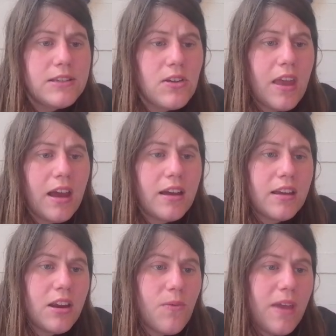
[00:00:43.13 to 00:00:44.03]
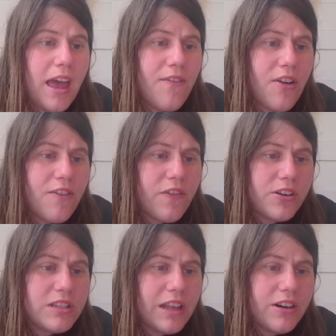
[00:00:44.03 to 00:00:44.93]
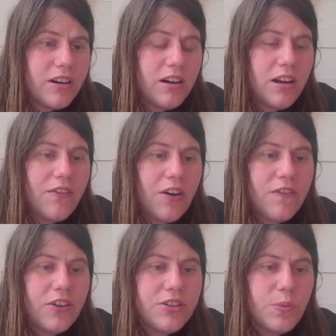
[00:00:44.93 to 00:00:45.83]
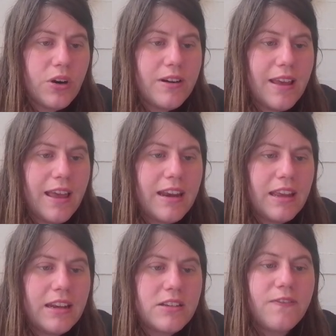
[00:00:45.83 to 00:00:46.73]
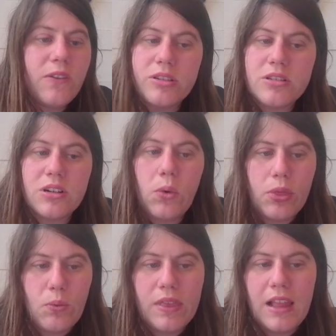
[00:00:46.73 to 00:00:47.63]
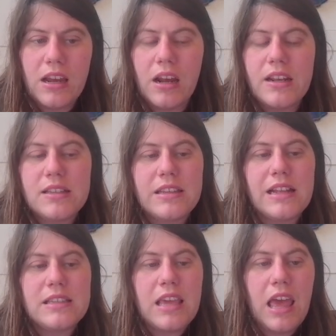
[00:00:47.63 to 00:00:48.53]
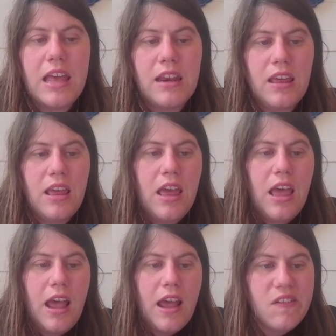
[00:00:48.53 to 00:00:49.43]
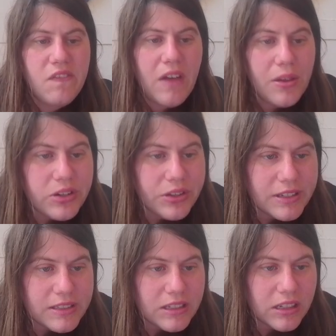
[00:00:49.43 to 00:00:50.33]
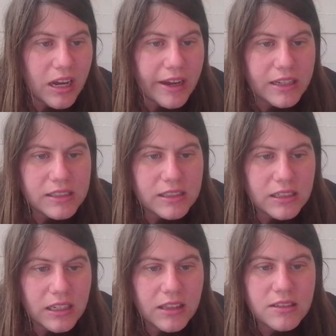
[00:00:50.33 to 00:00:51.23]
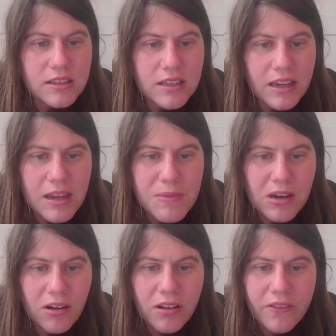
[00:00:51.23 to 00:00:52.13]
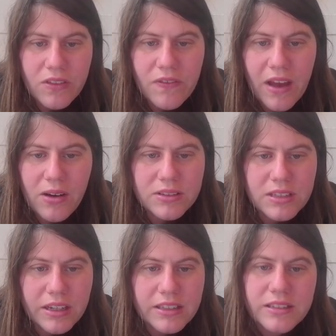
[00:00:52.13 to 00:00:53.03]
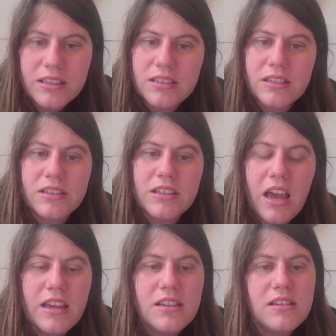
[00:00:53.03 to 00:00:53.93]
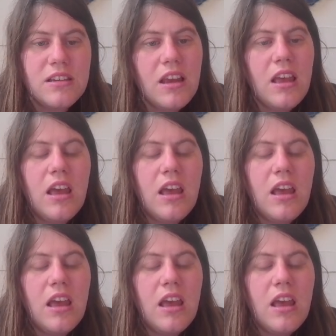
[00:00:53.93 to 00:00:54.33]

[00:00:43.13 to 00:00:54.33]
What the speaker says: So yeah, here we have our first letter of our first word, and it is a full circle with one line on it, so that's the N. And then vowels are these little guys. In this design, I made all of the vowels a consistent size,